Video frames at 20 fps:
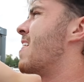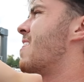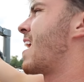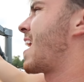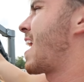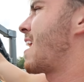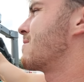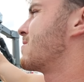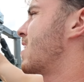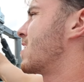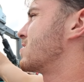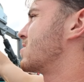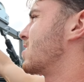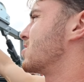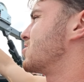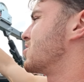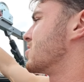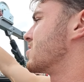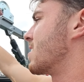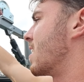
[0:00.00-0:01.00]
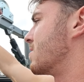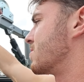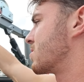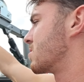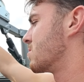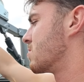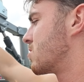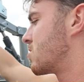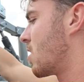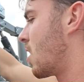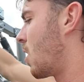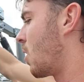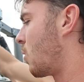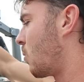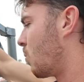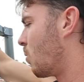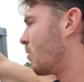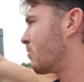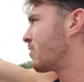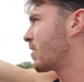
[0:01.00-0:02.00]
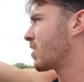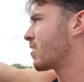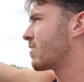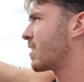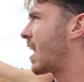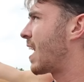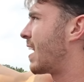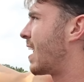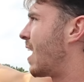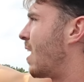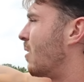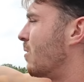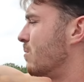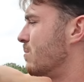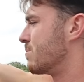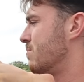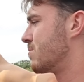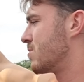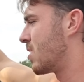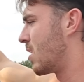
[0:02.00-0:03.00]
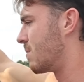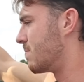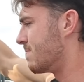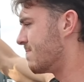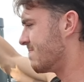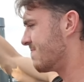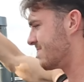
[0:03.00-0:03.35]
and I have not touched it since. So we'll figure that out some